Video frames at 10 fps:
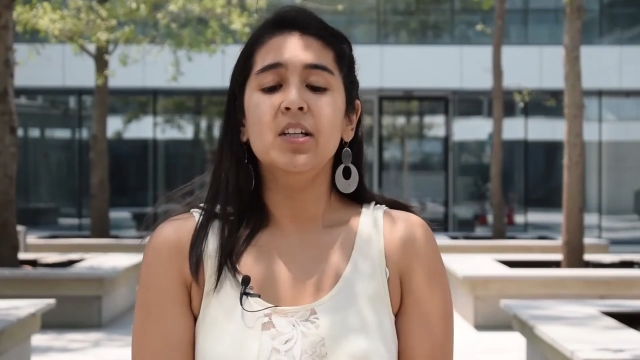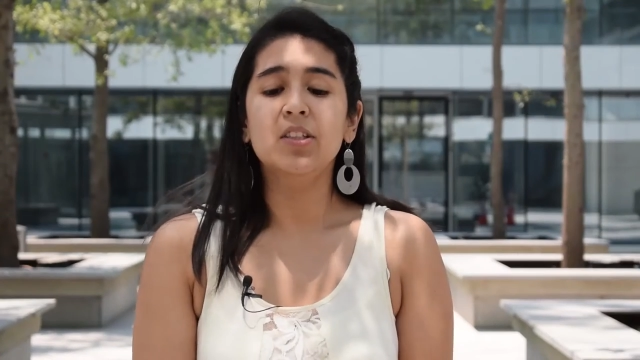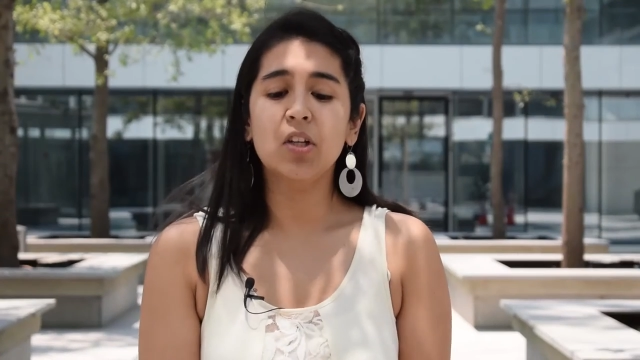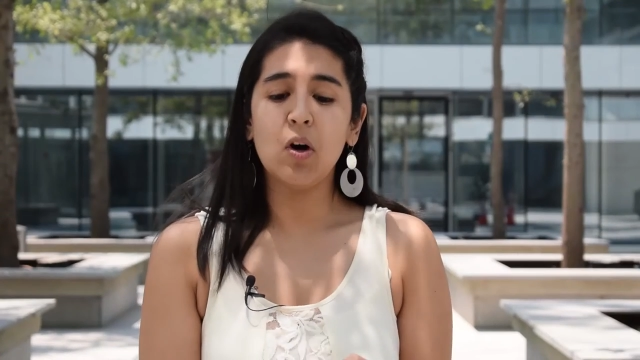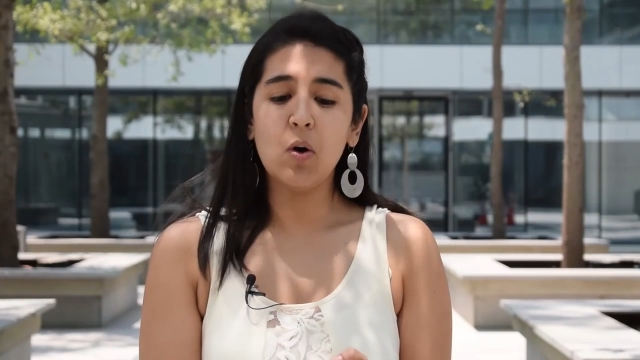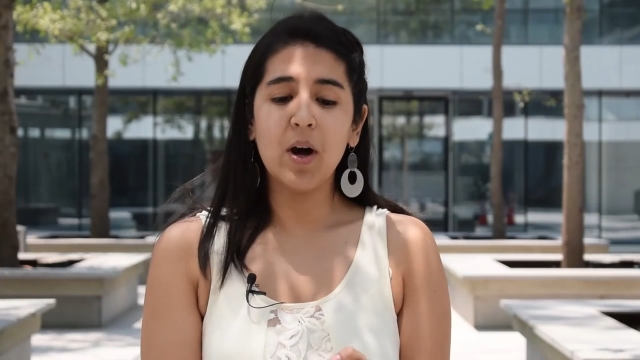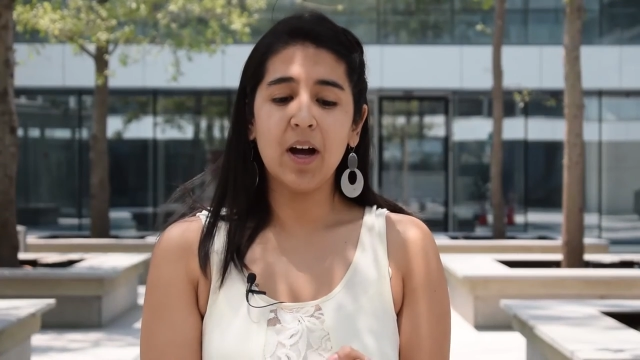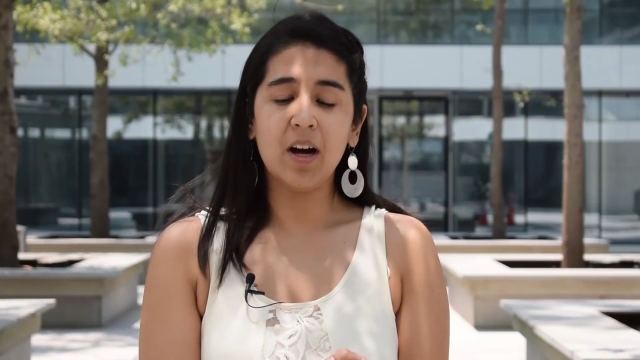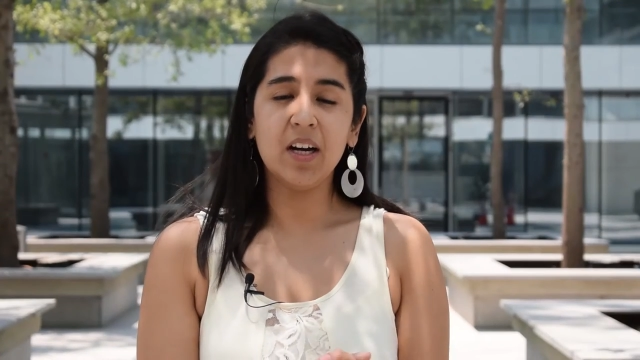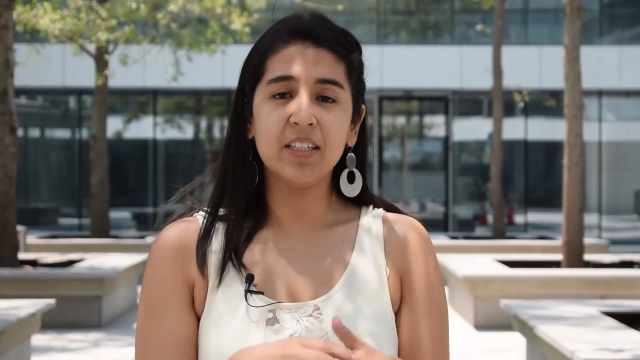So
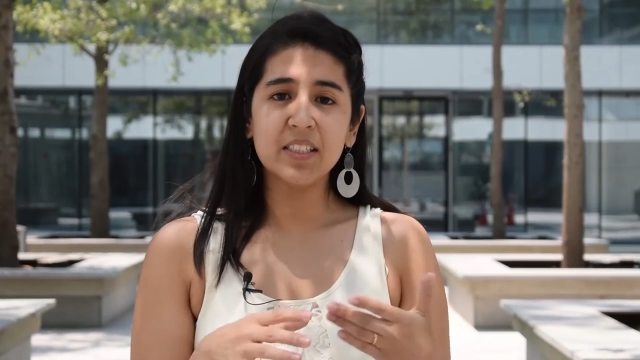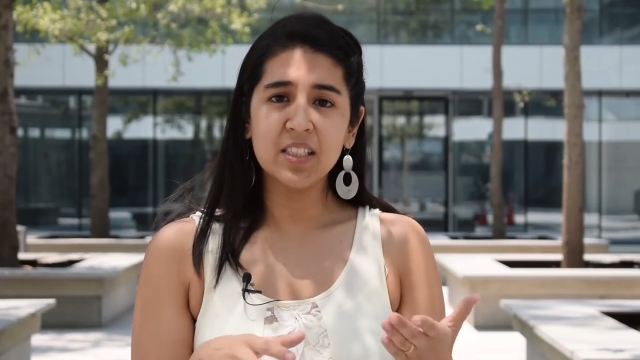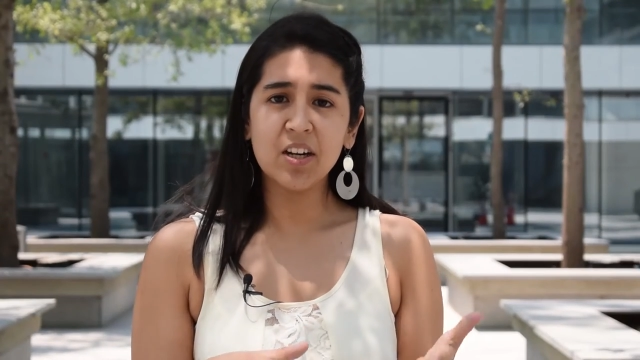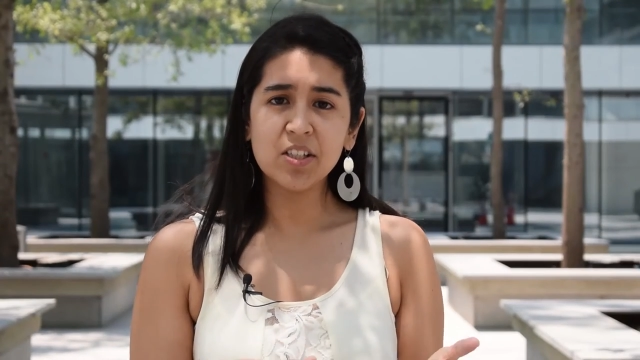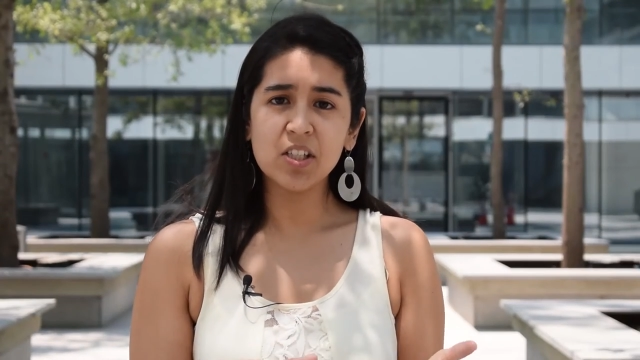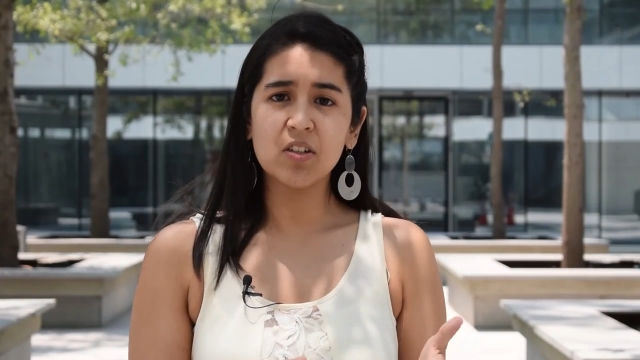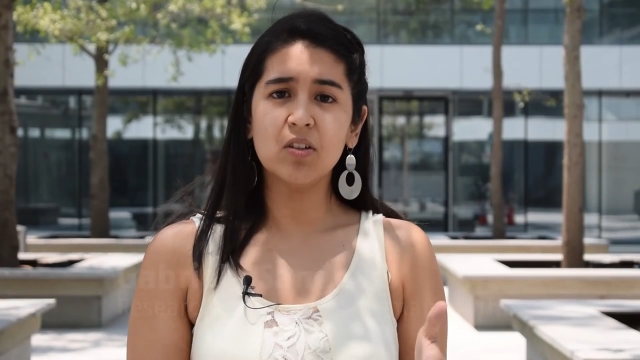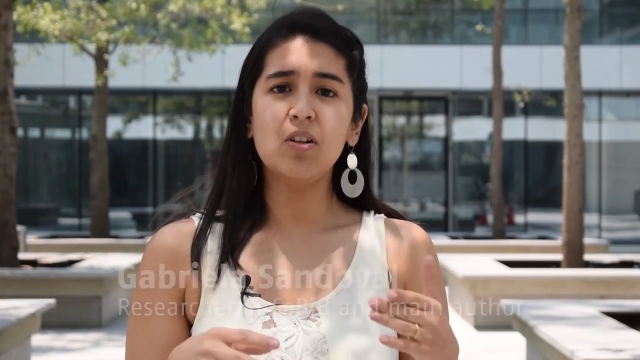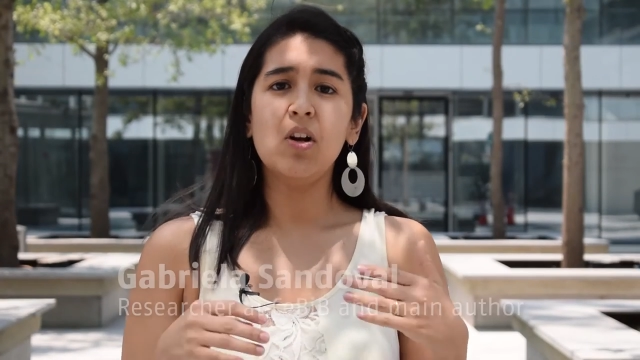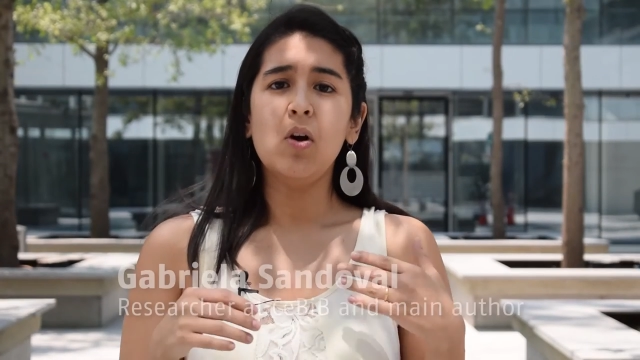uh, in this
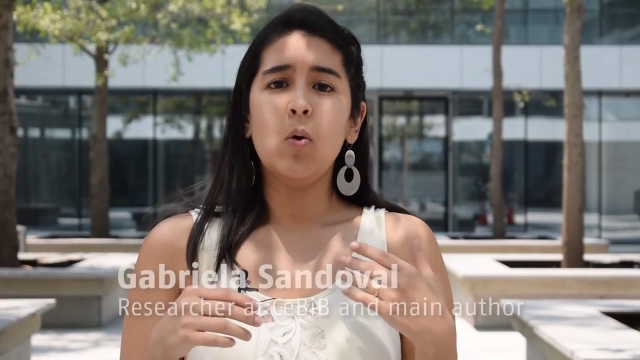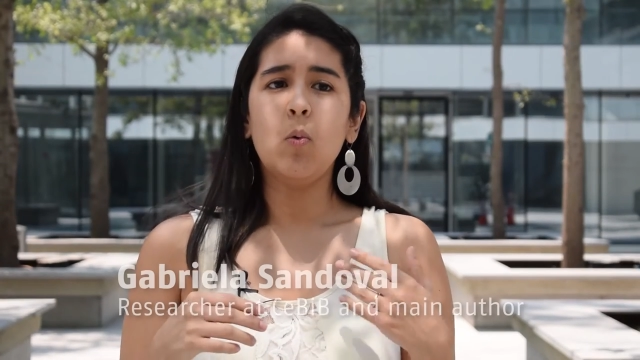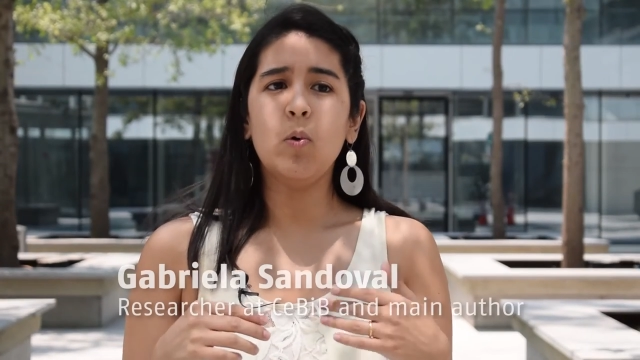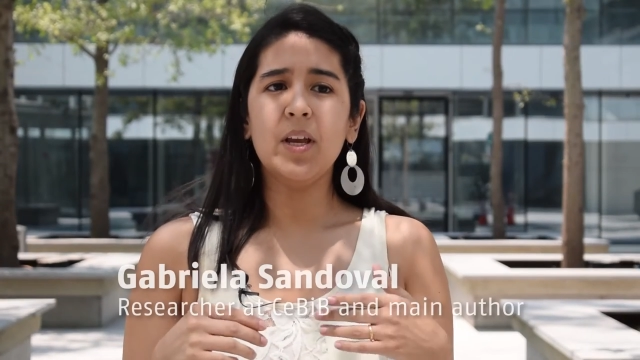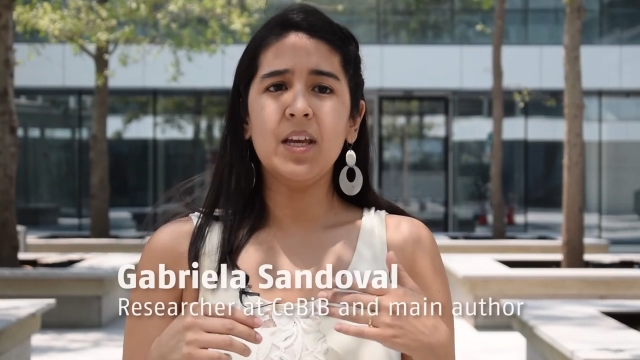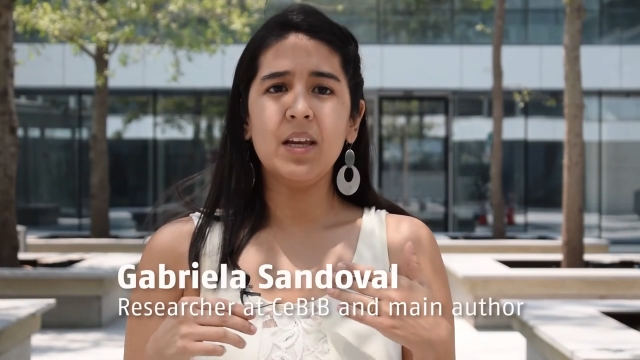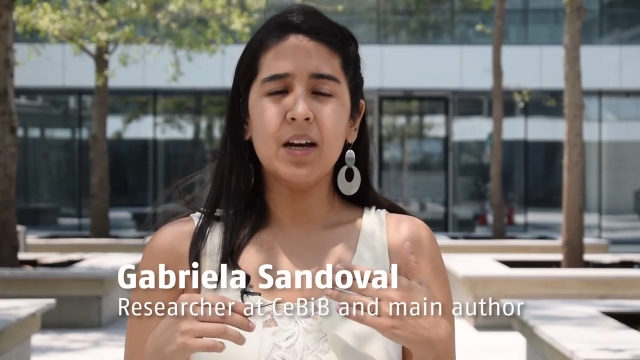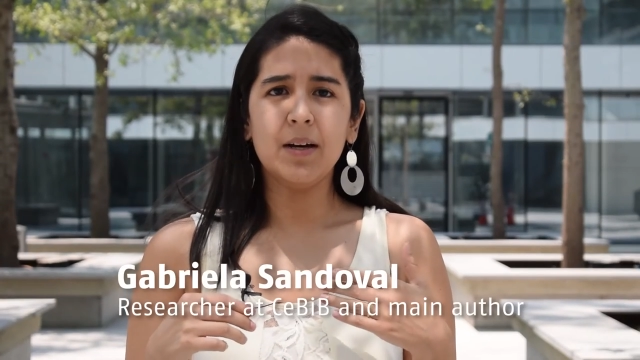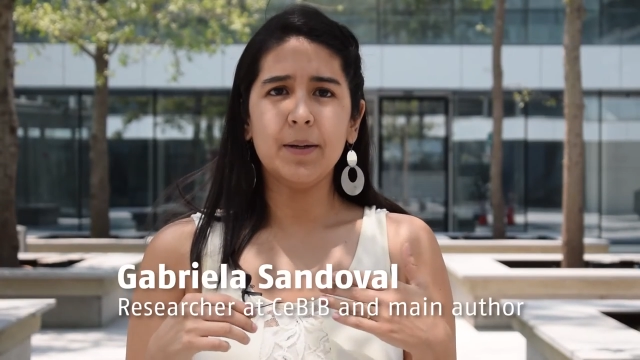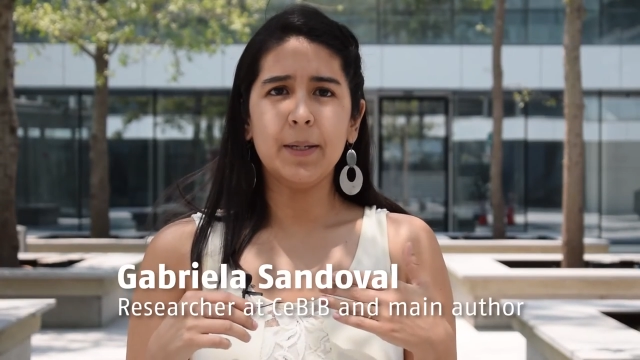article,
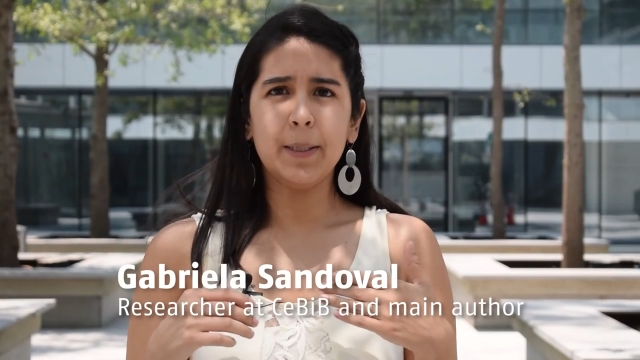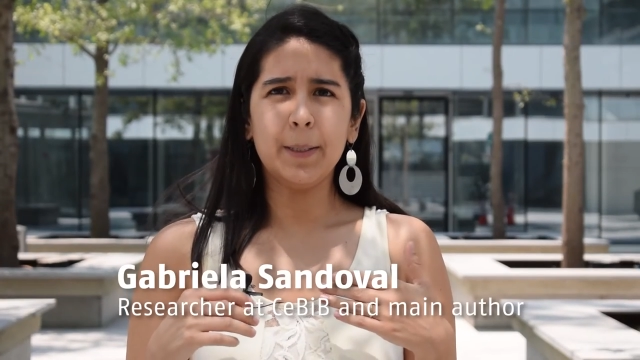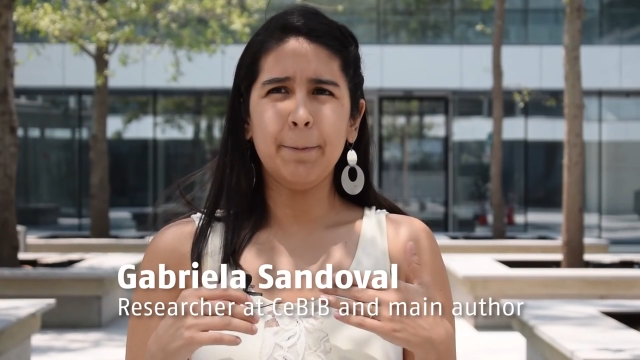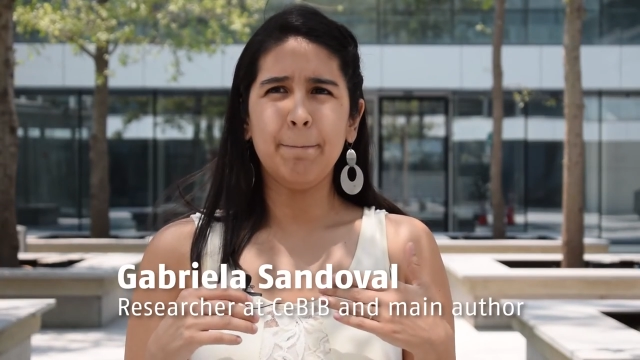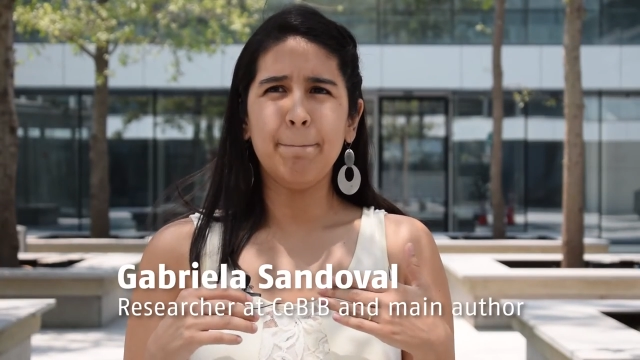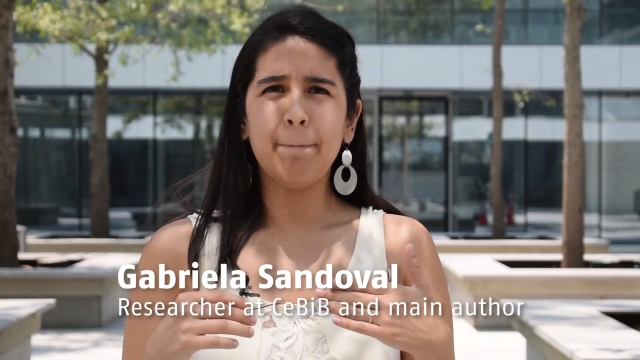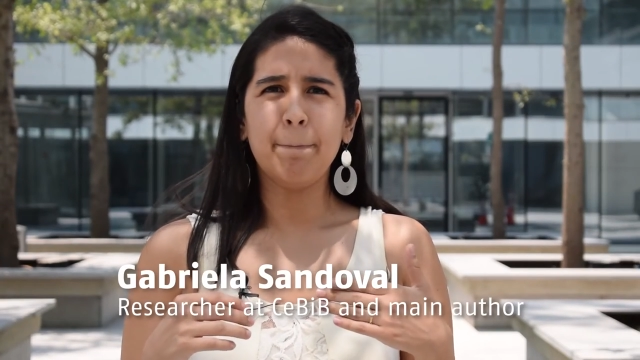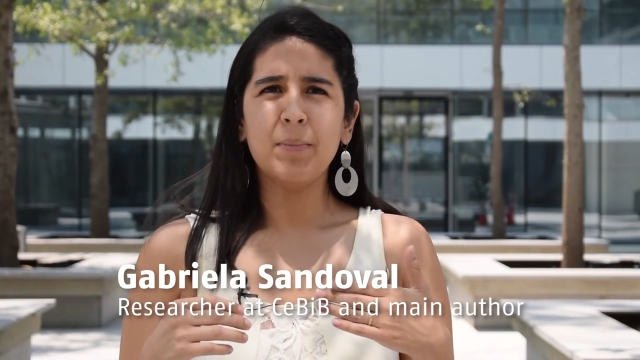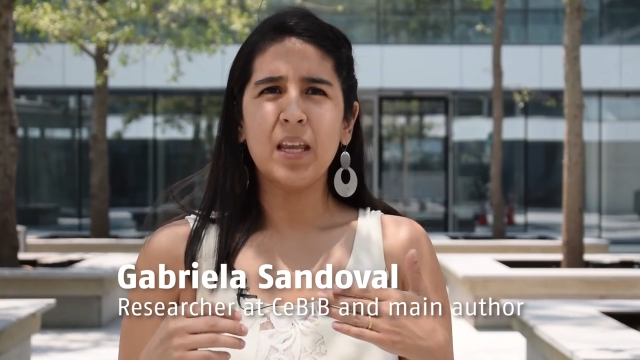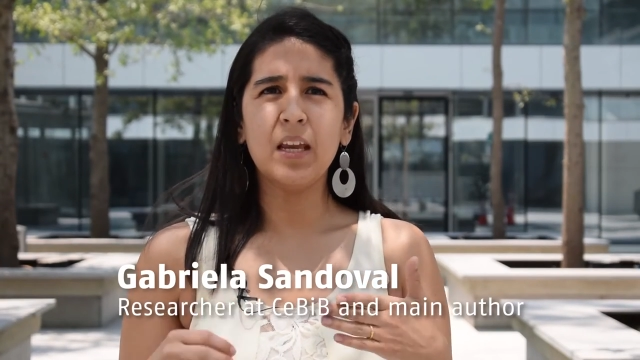we um,